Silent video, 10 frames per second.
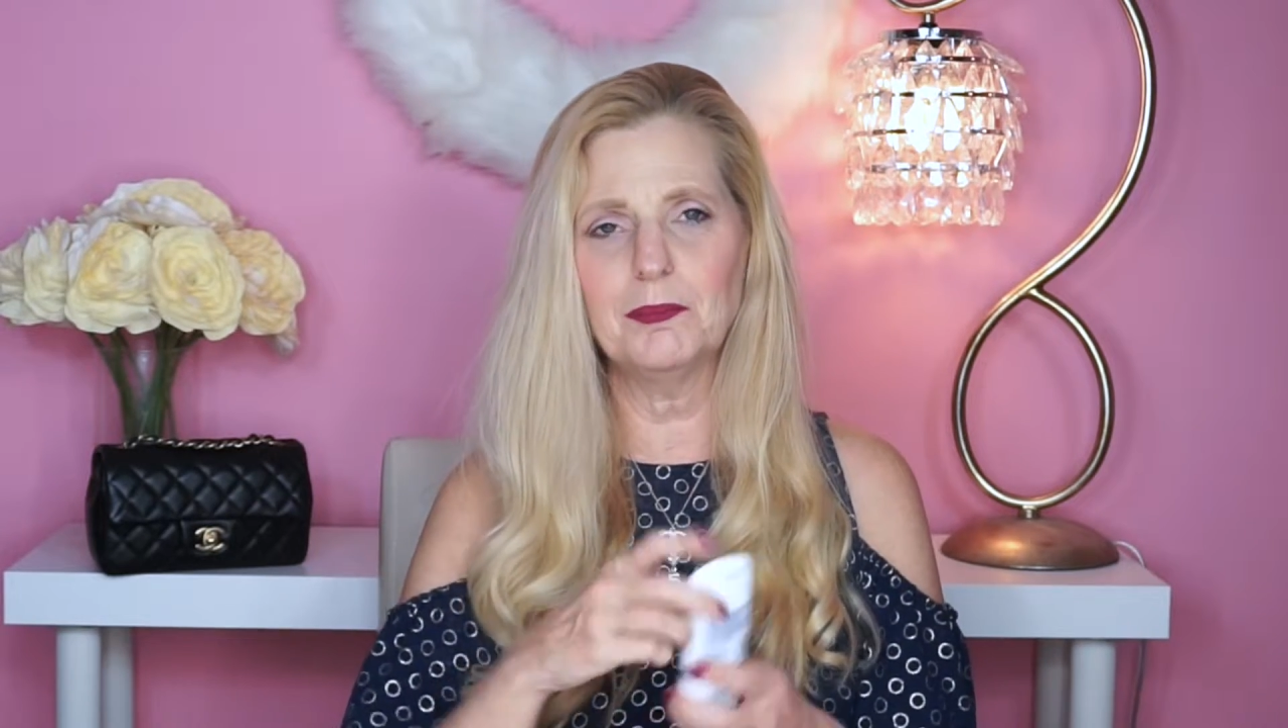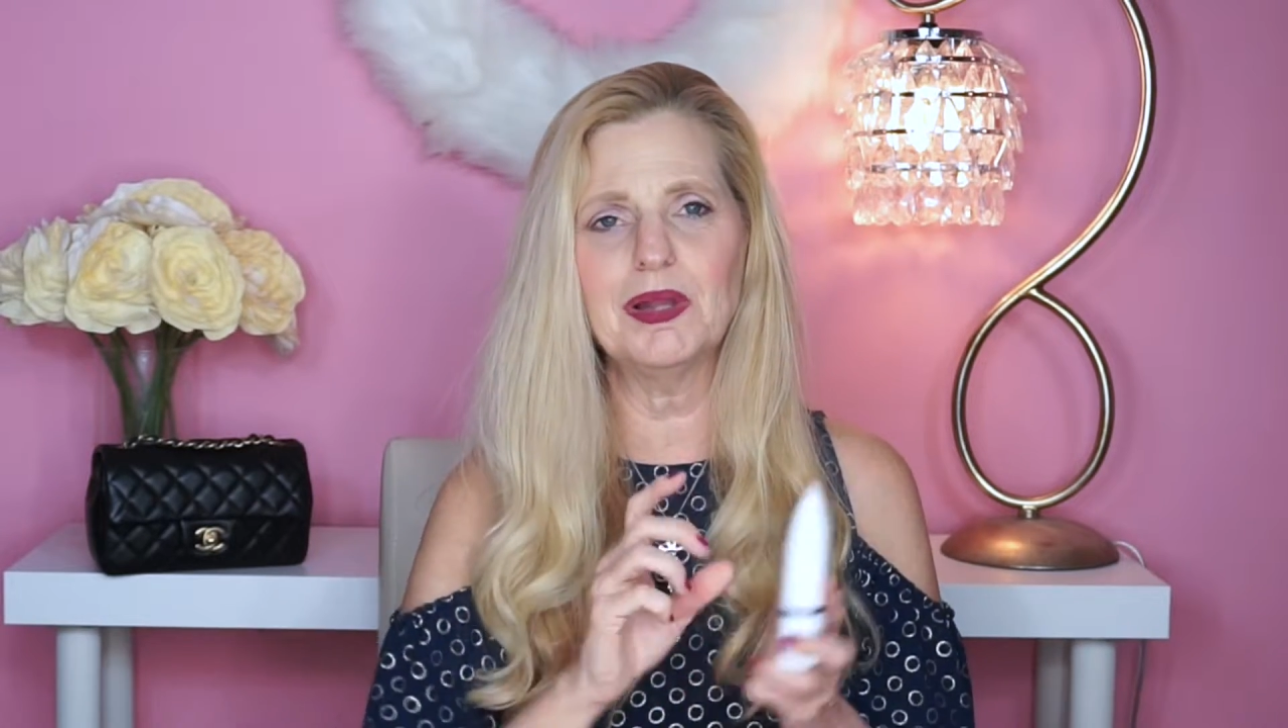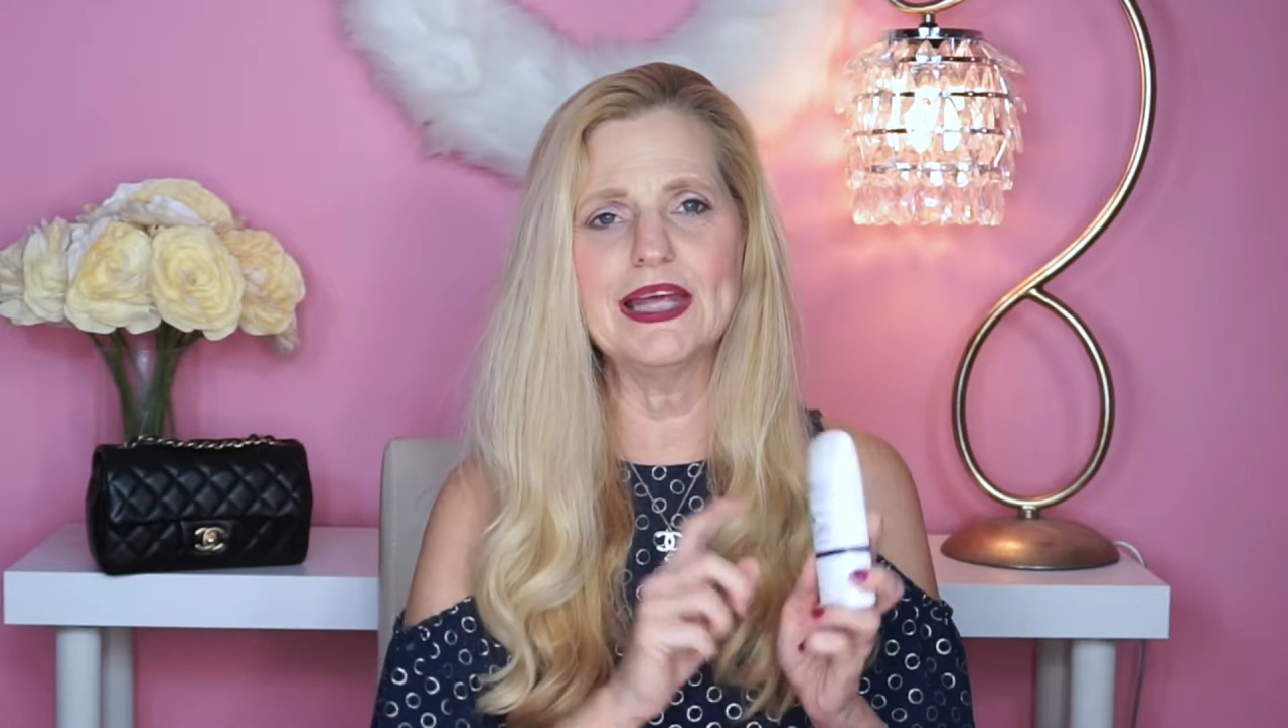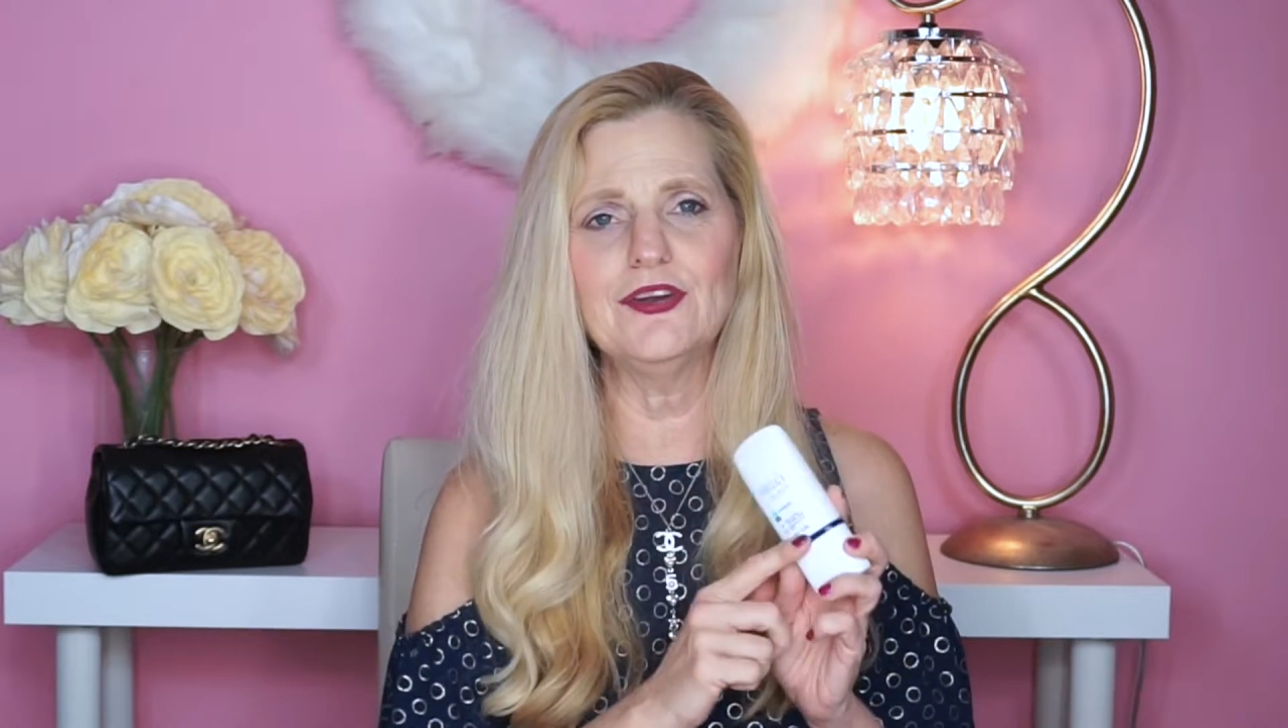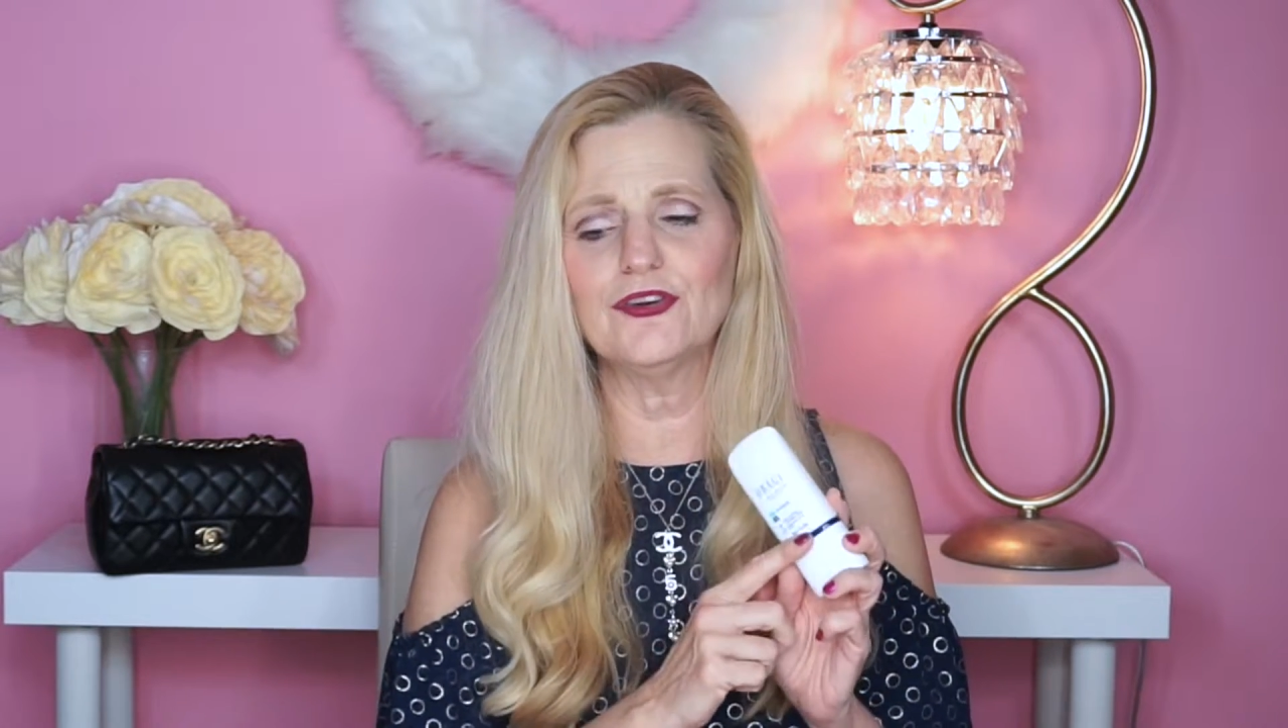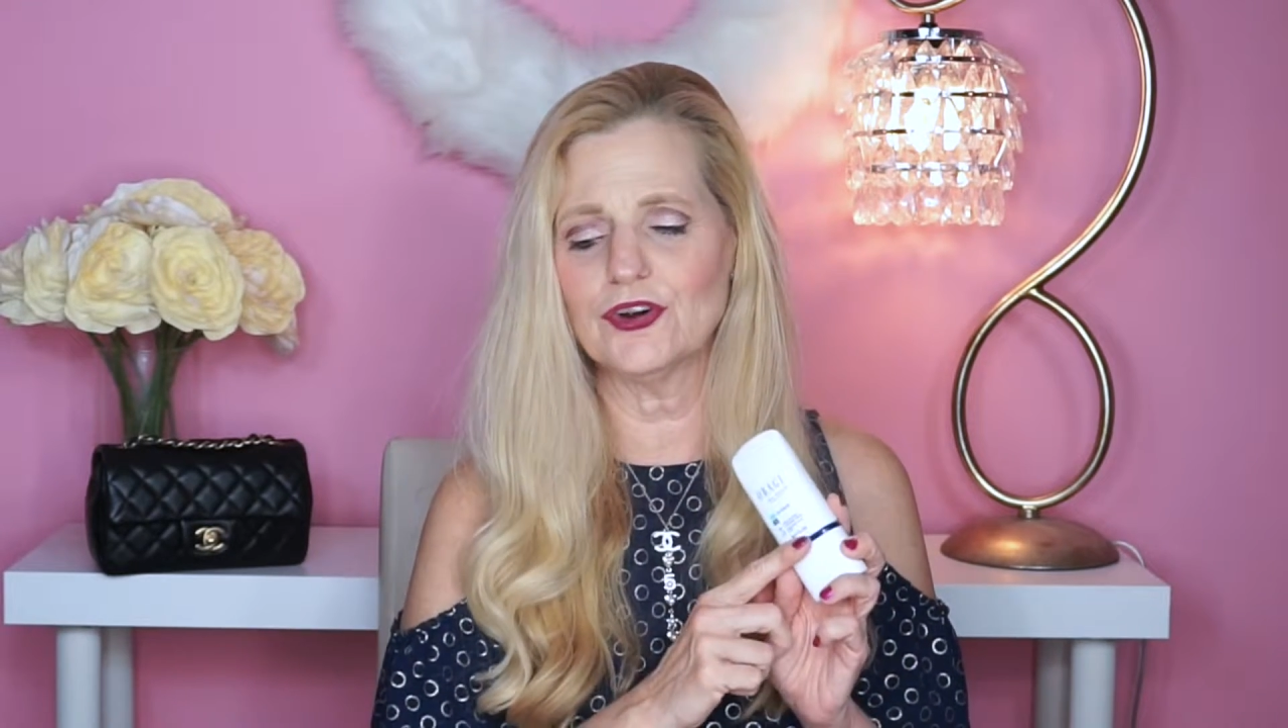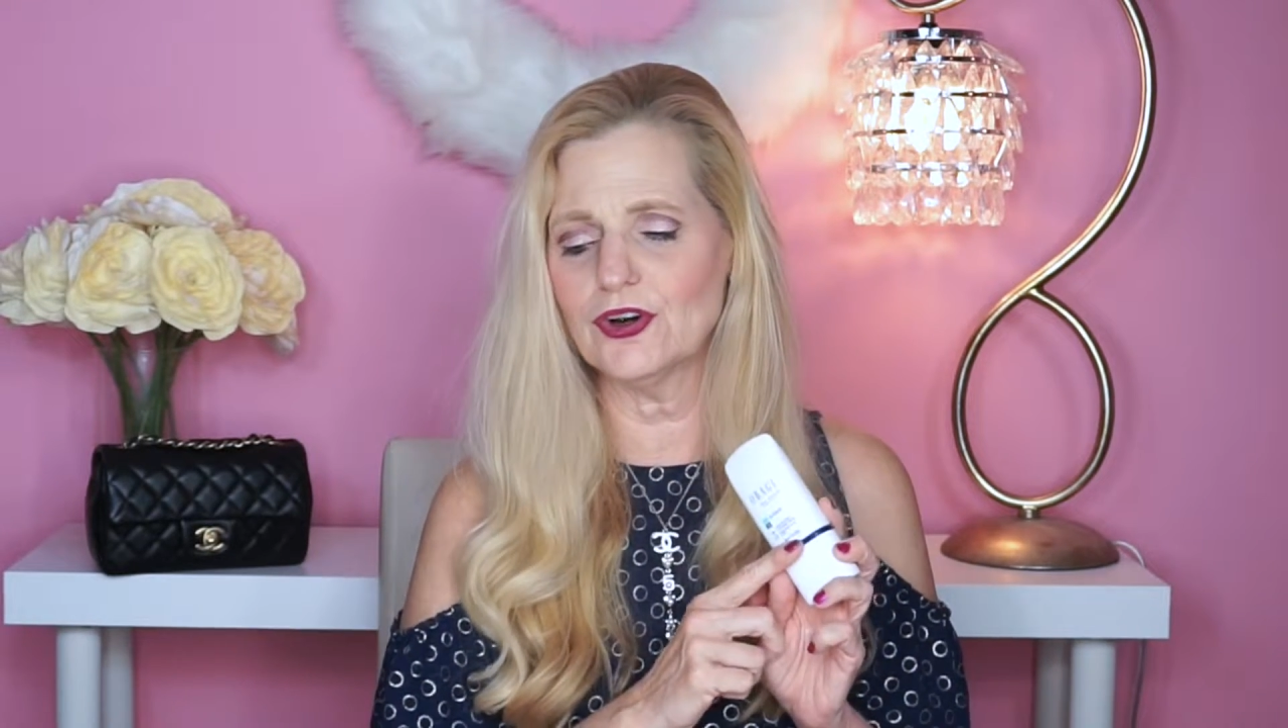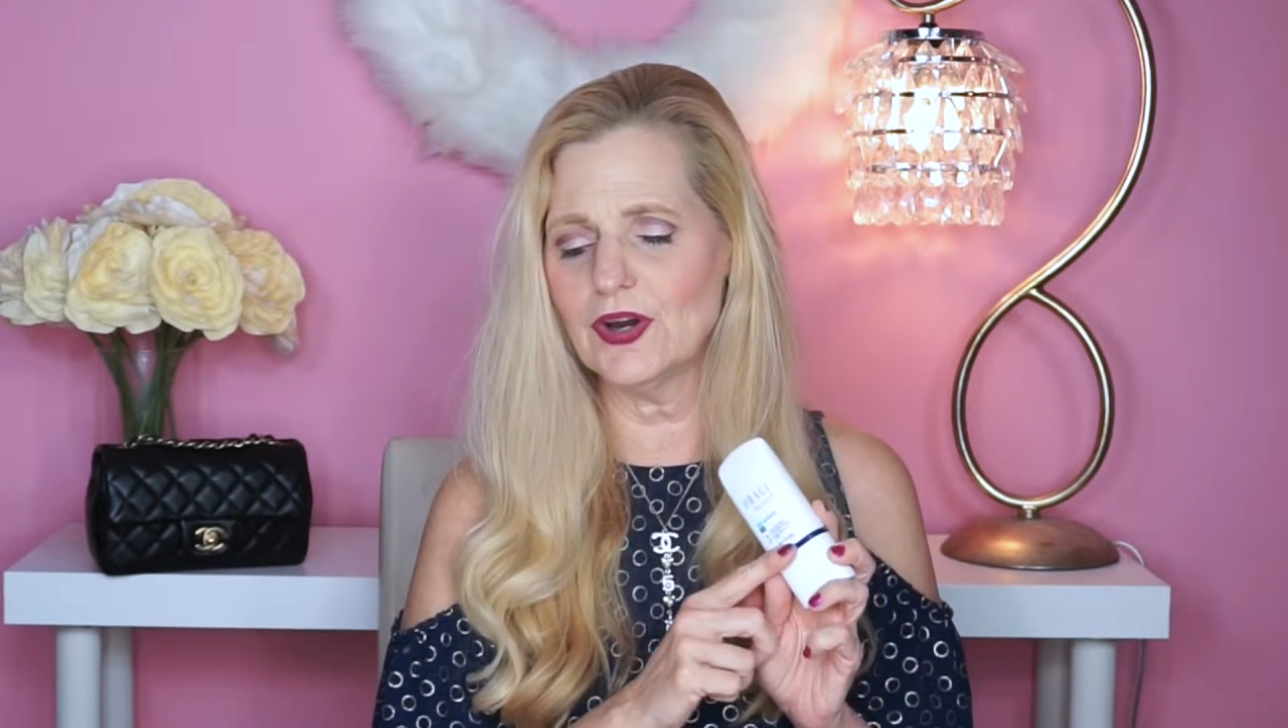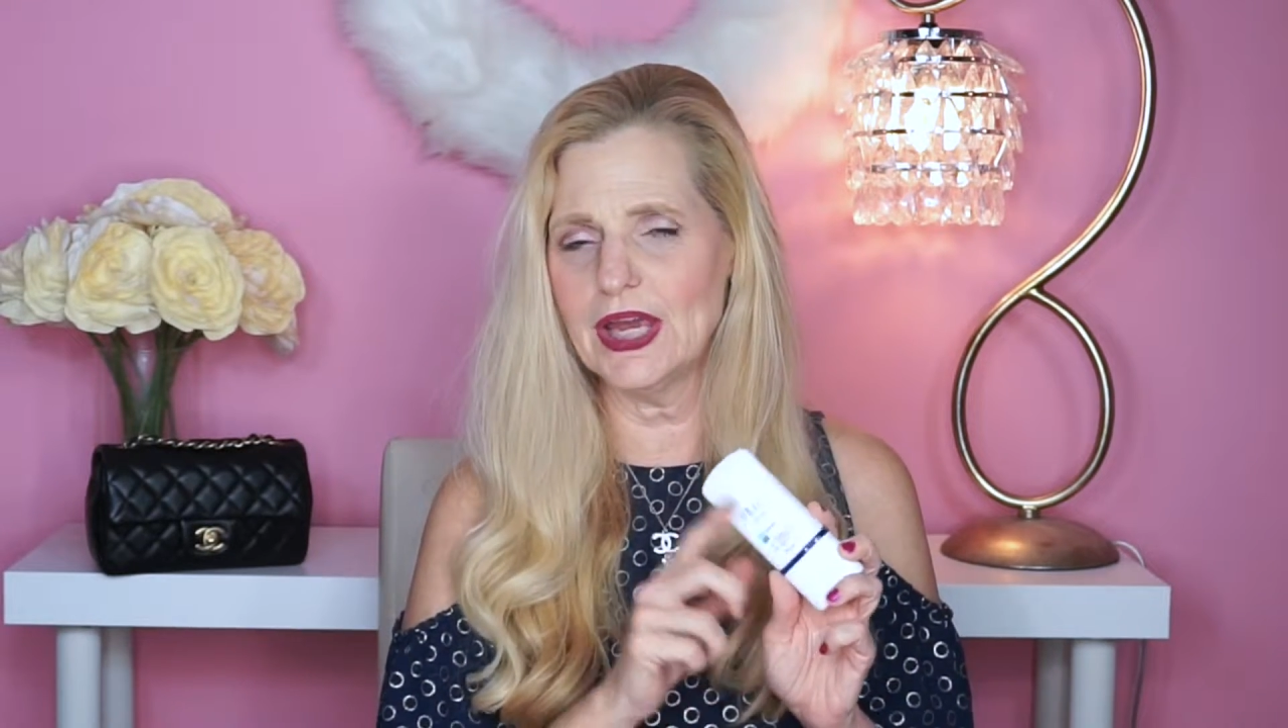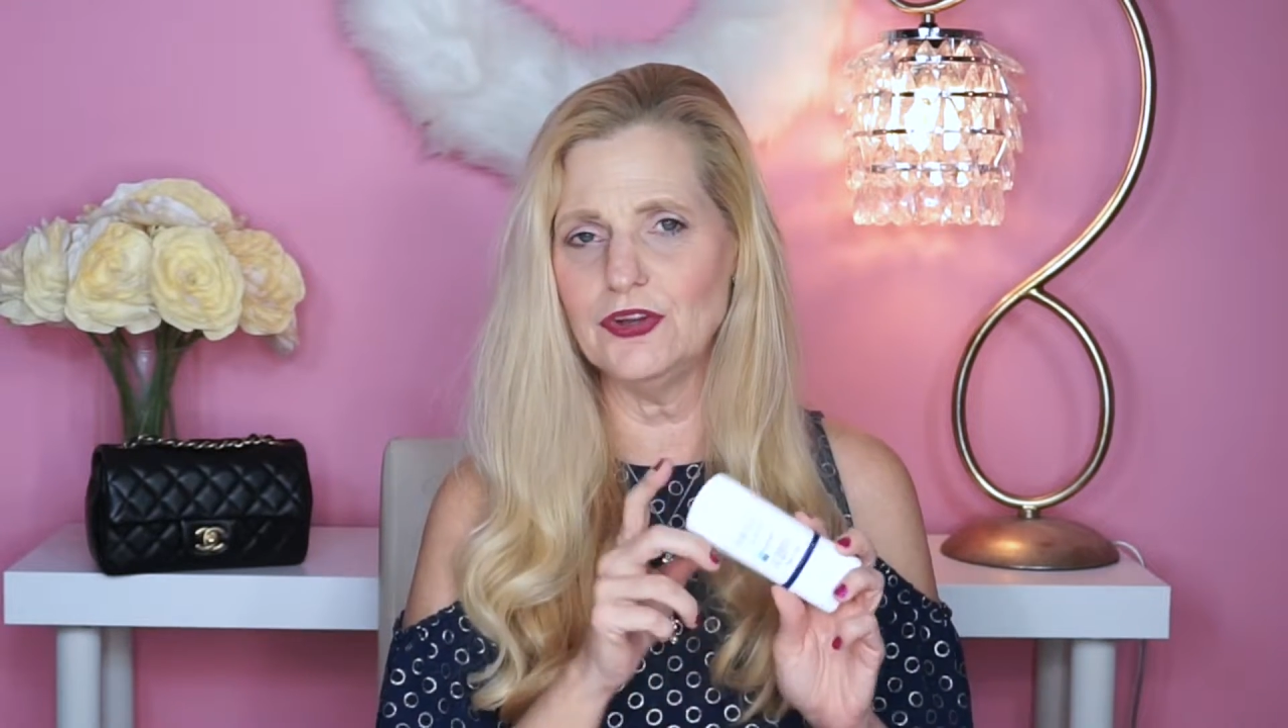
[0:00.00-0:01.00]

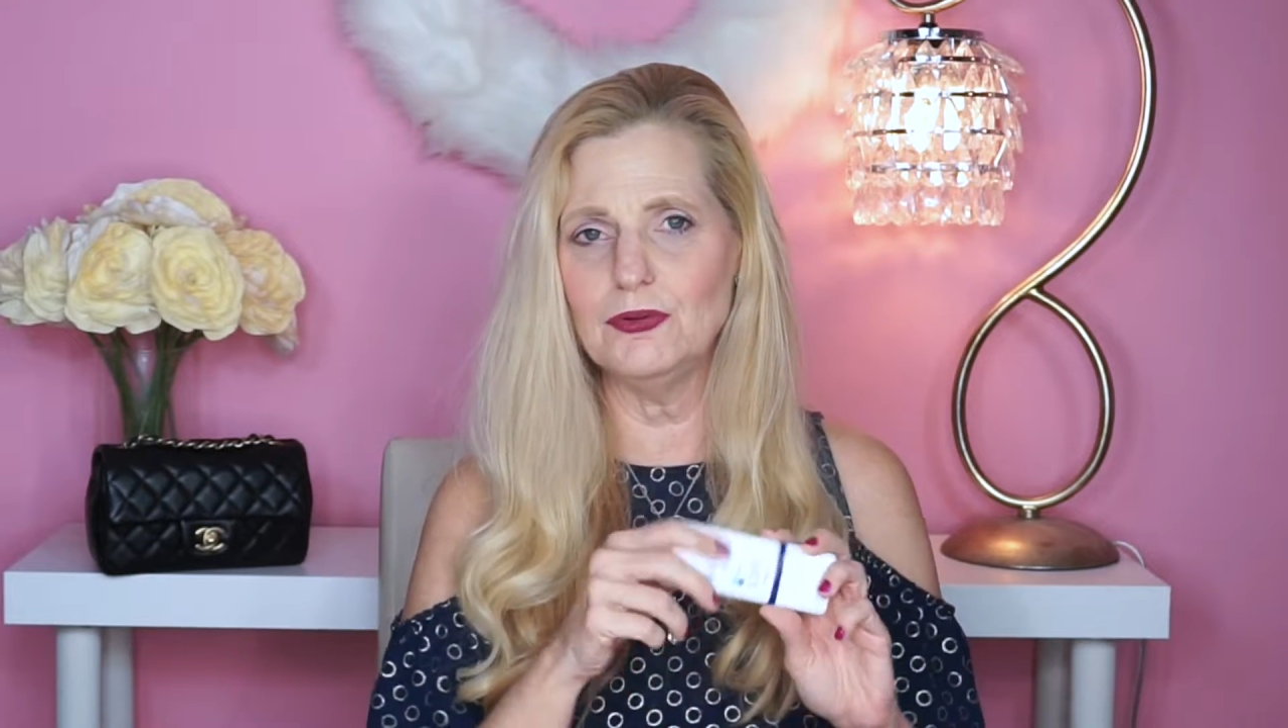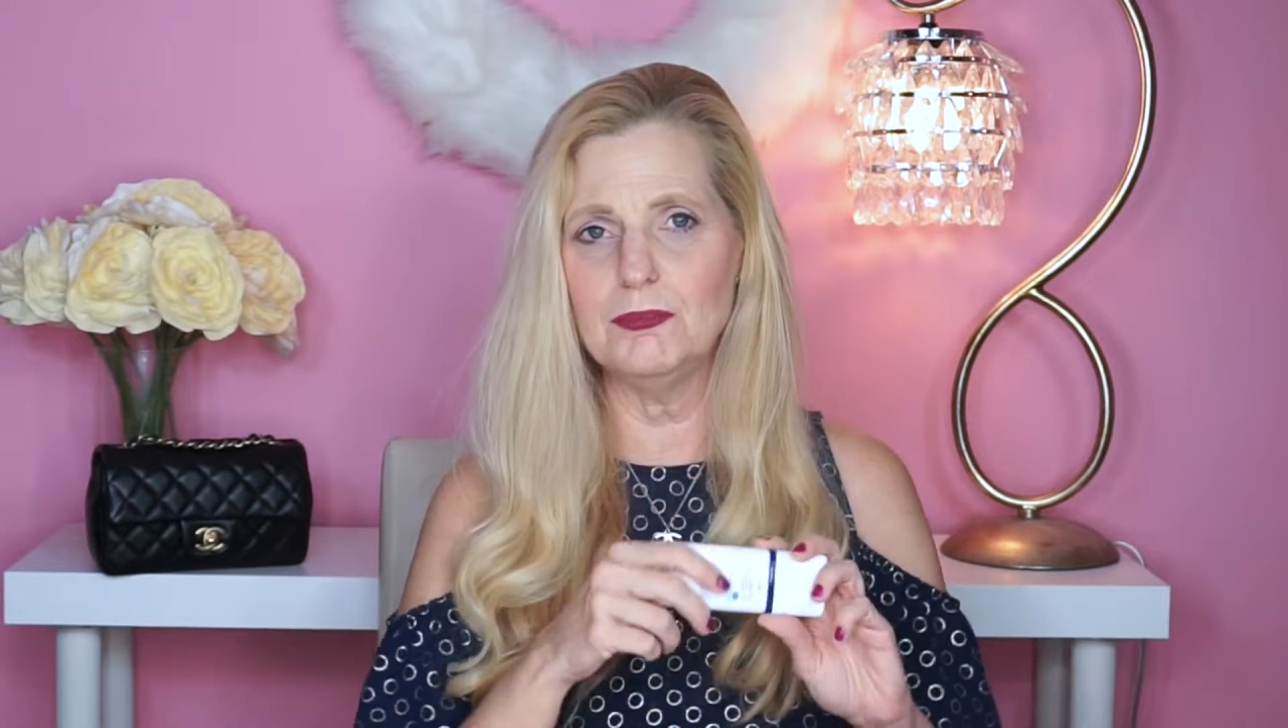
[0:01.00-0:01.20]
blender, and